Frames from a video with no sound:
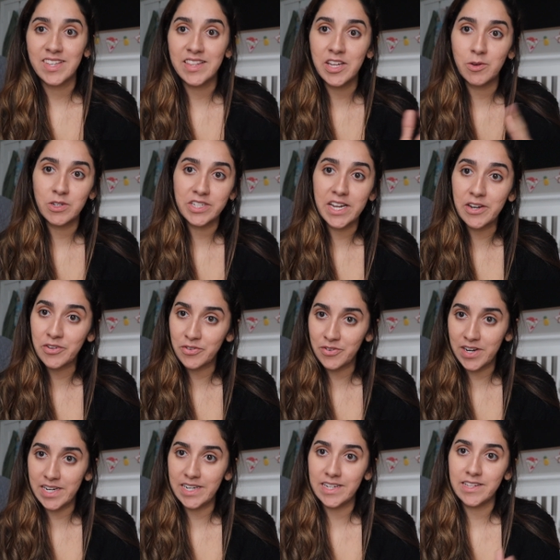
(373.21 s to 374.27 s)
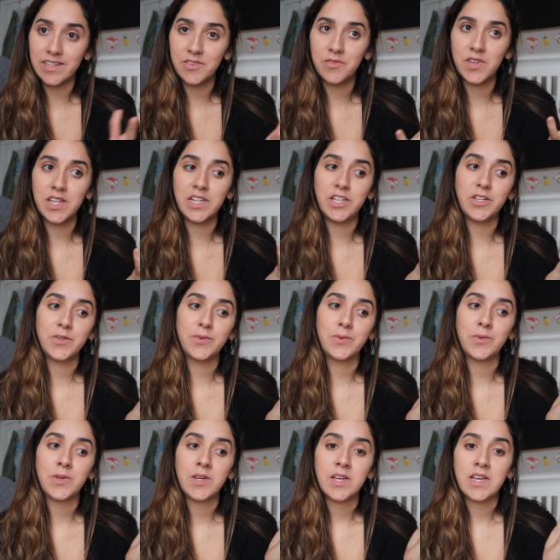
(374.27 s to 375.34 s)
they were decorating the venue.
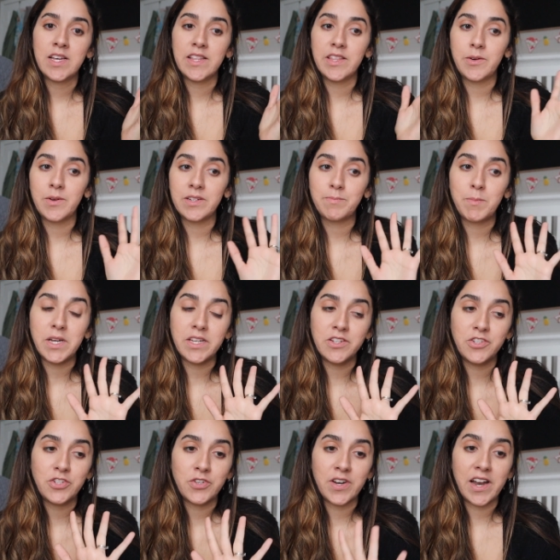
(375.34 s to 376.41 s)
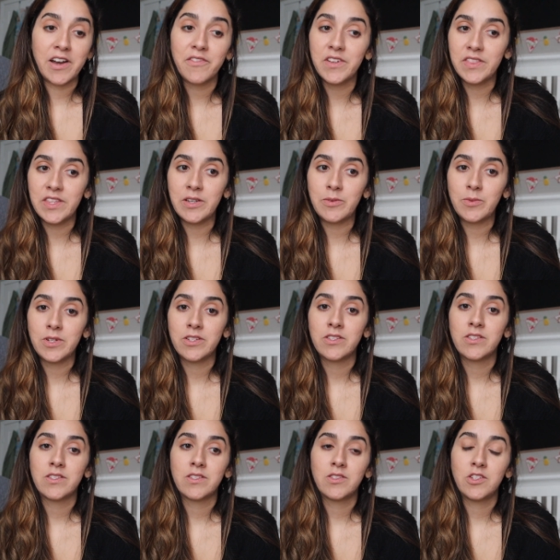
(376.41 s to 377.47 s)
They were making sure everything
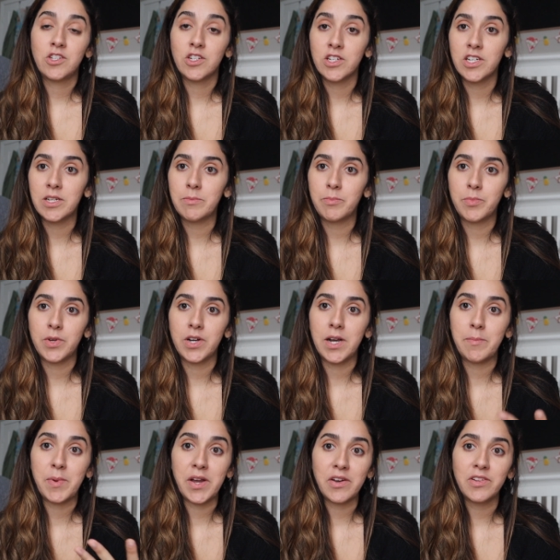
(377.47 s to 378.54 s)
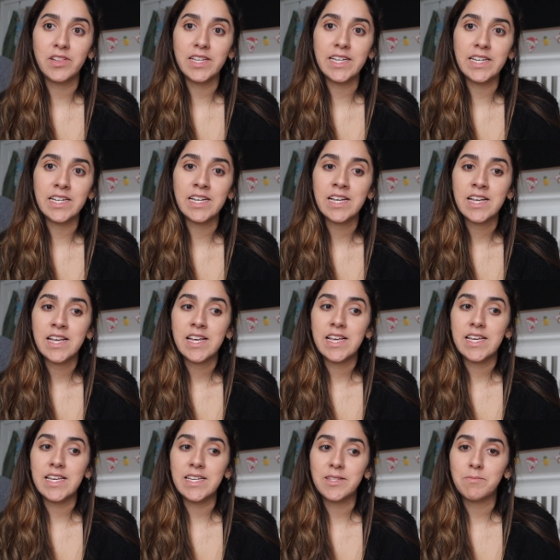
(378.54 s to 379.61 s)
was good, but apparently
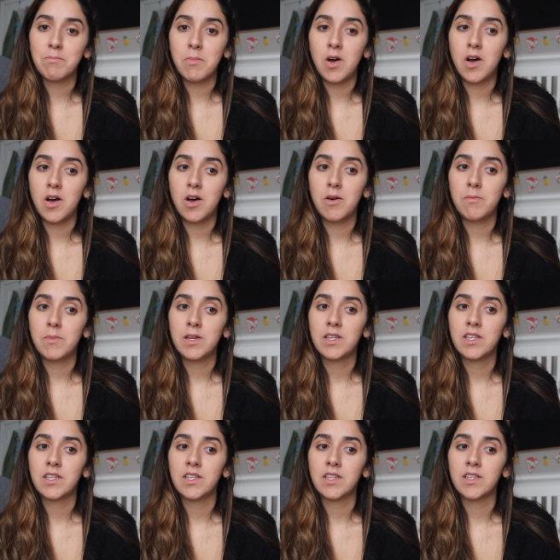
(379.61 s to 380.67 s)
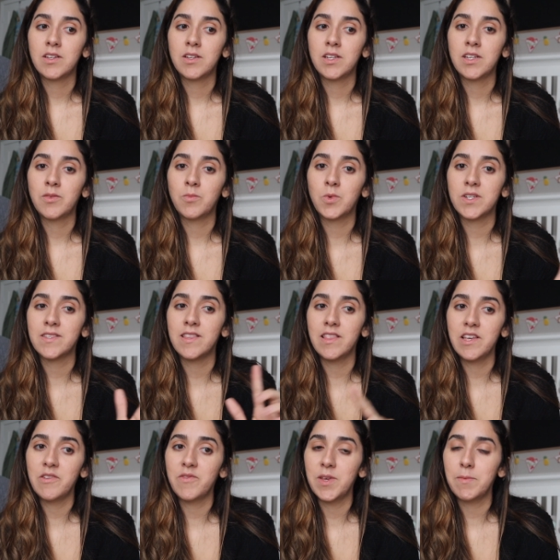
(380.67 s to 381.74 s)
his mom was
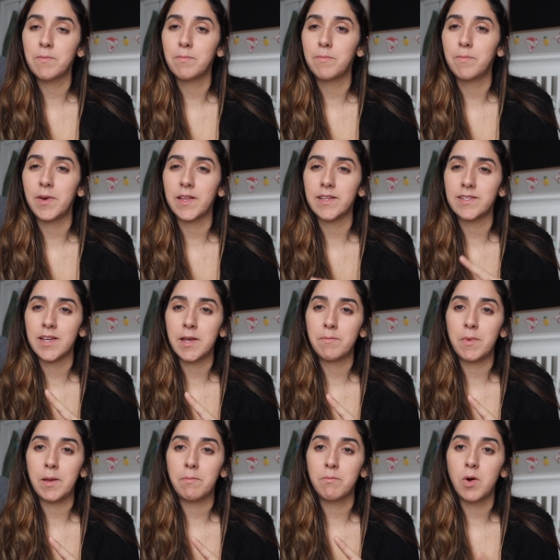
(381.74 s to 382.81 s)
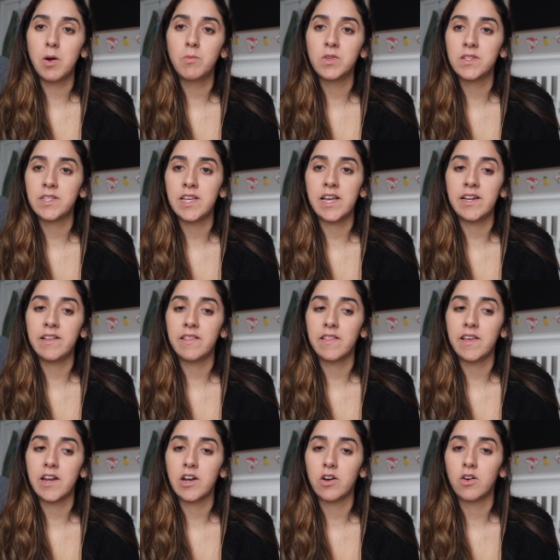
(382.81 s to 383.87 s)
leaving by the time my mom was getting
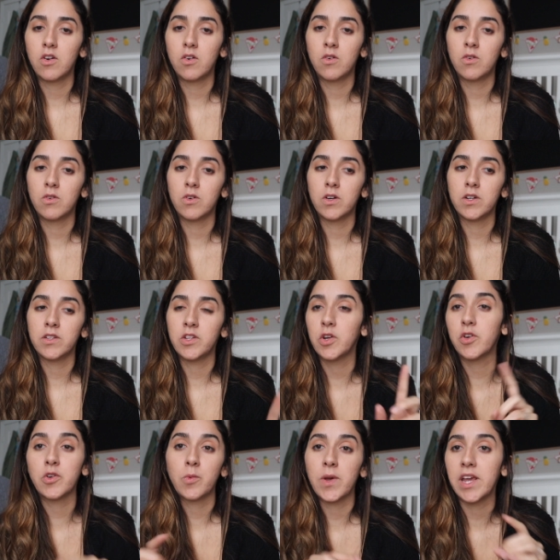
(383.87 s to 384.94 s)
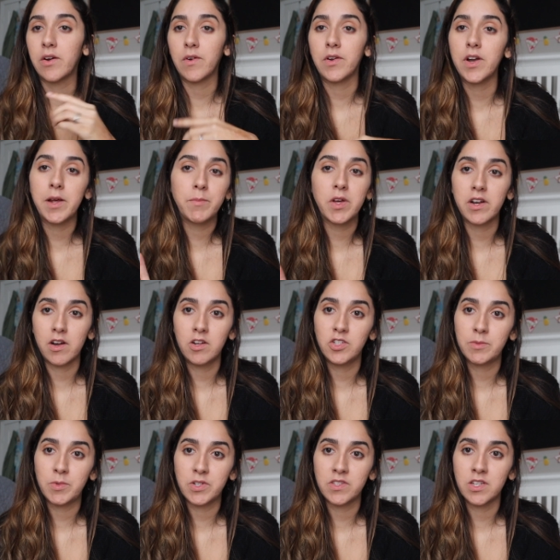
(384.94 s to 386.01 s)
there, or the other way around. I'm not
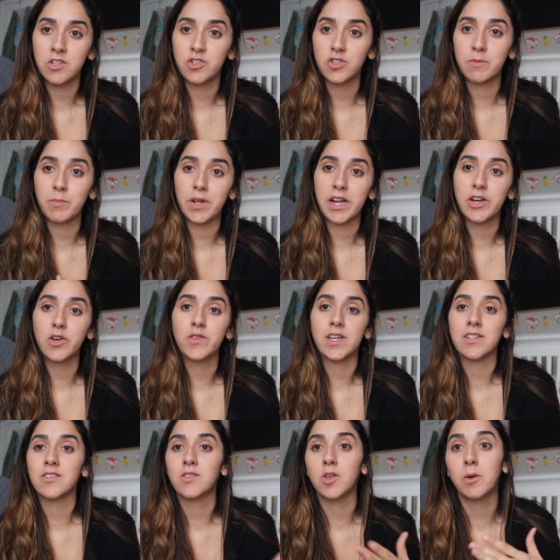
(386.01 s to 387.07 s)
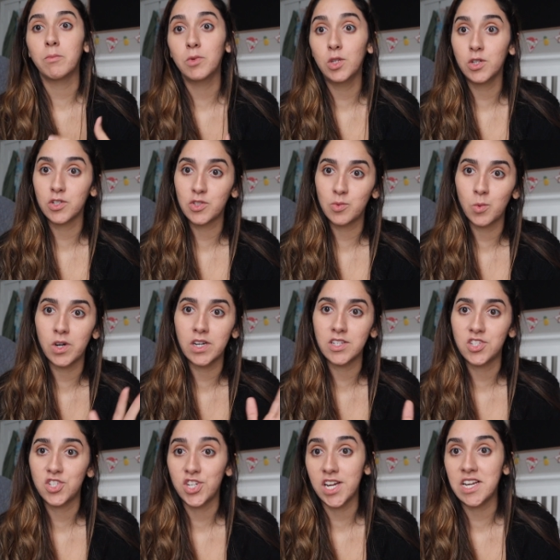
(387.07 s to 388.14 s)
100% sure, but I know that some looks were
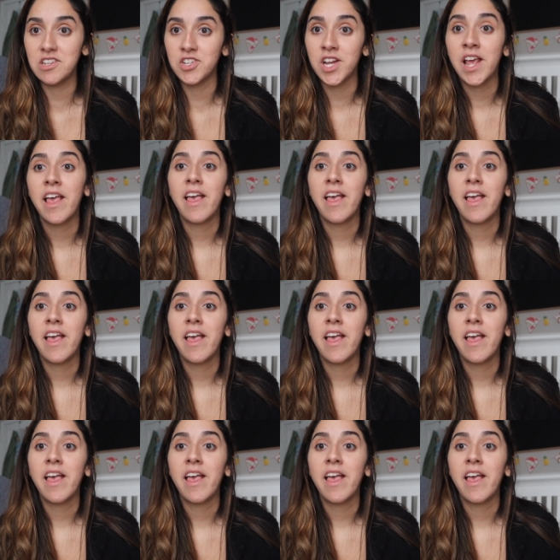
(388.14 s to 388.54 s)
exchanged,